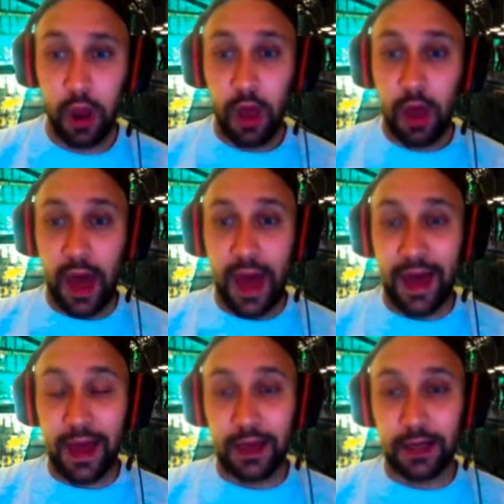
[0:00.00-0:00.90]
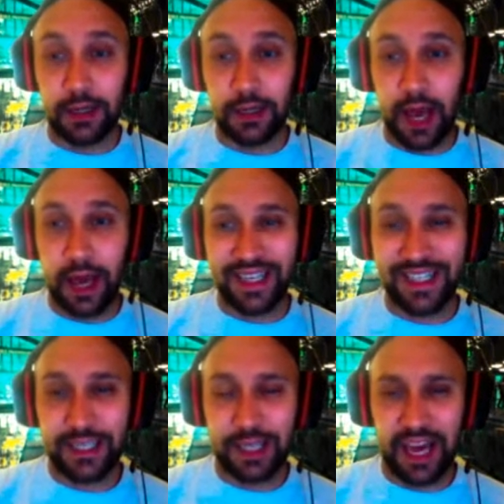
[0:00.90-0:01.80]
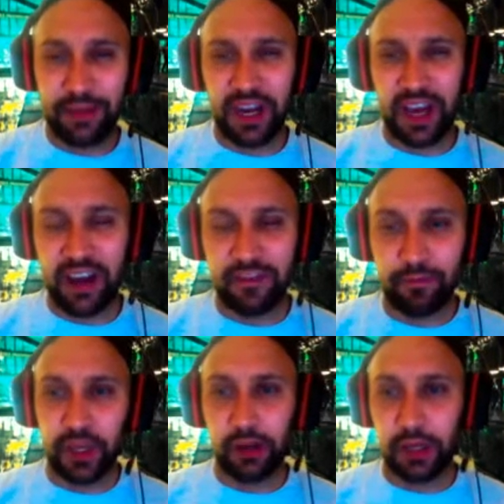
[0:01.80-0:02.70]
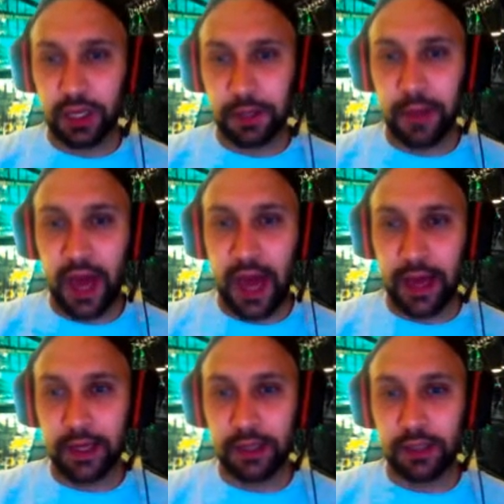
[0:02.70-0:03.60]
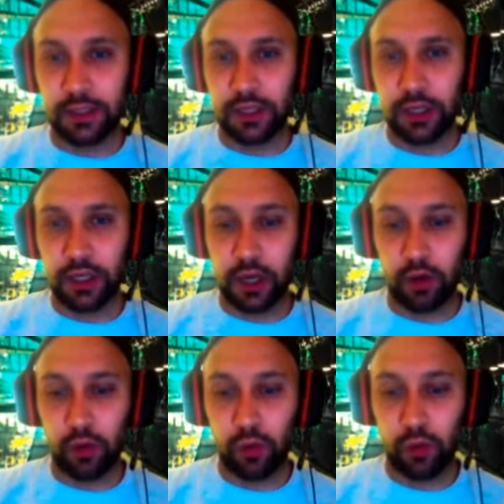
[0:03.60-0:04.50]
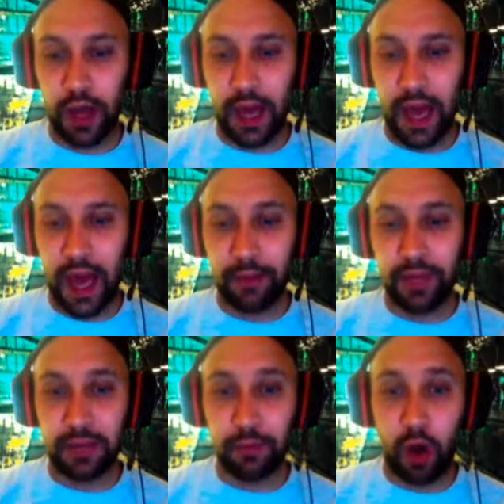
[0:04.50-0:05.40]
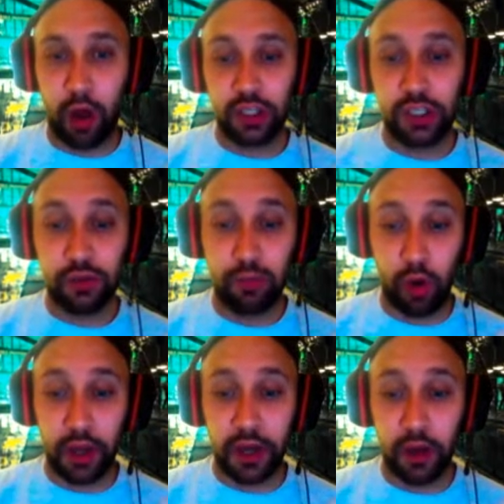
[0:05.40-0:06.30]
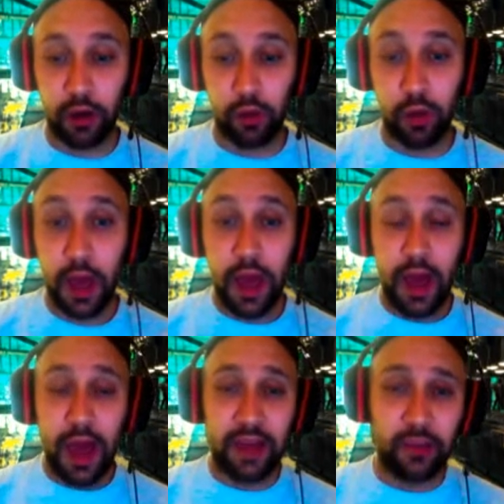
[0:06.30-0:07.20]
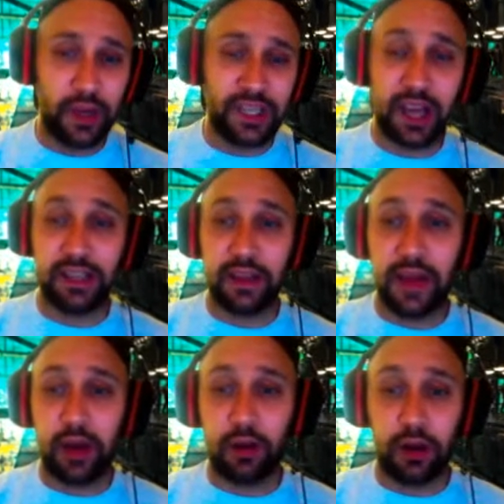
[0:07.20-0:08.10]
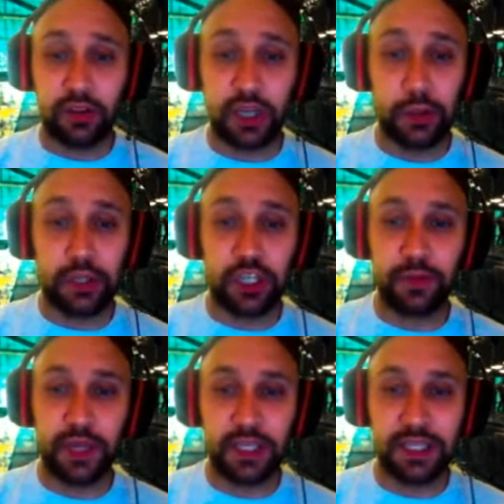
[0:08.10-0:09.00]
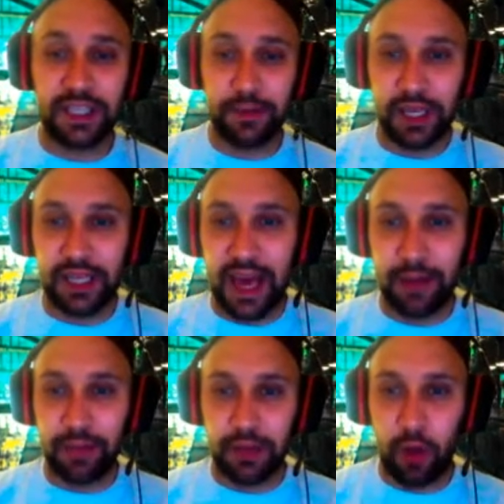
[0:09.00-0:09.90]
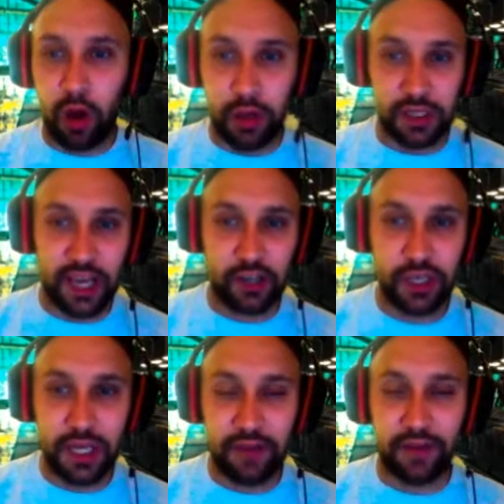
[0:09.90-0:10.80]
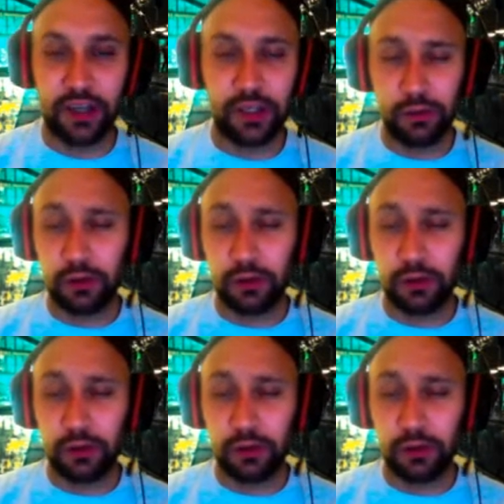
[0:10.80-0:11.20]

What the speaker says: And I still am going to kind of bill him as, Ebony Maw 2.0. And the reason I can say that also is just because typically Ebony Maw is actually, if I do lose